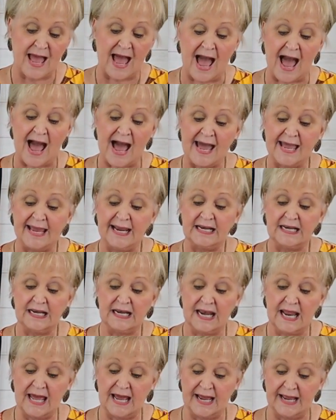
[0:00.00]
I
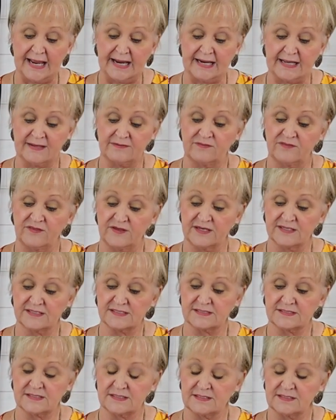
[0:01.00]
like
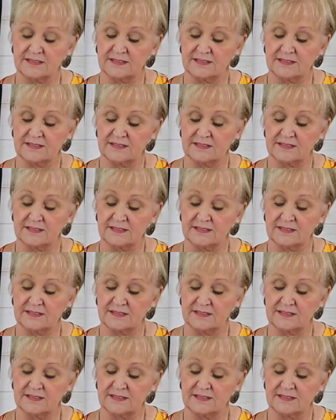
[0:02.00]
this